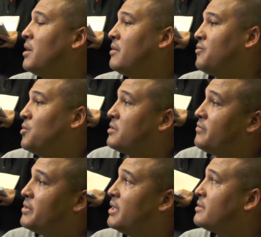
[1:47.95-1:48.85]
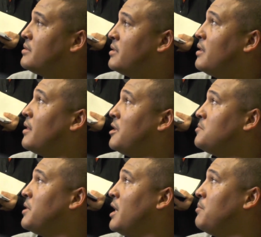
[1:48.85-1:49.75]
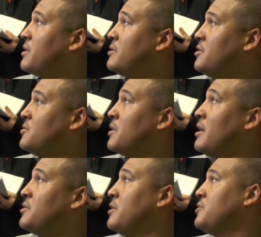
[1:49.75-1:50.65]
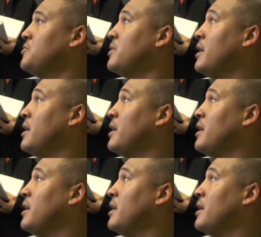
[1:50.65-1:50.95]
but fortunate for us, the good things can happen because those guys are two